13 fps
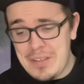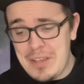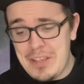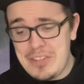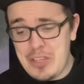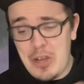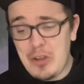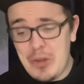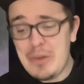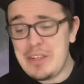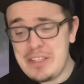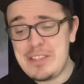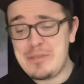So
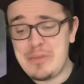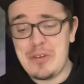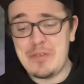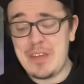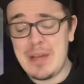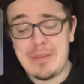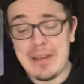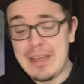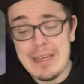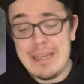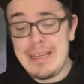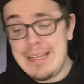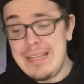going into this movie, I'm like,
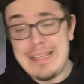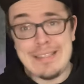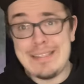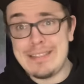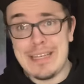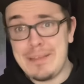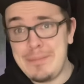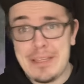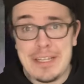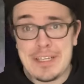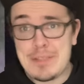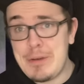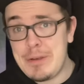is this going to be an
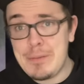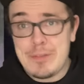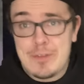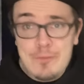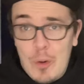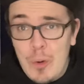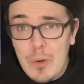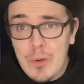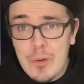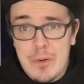Expendables 4,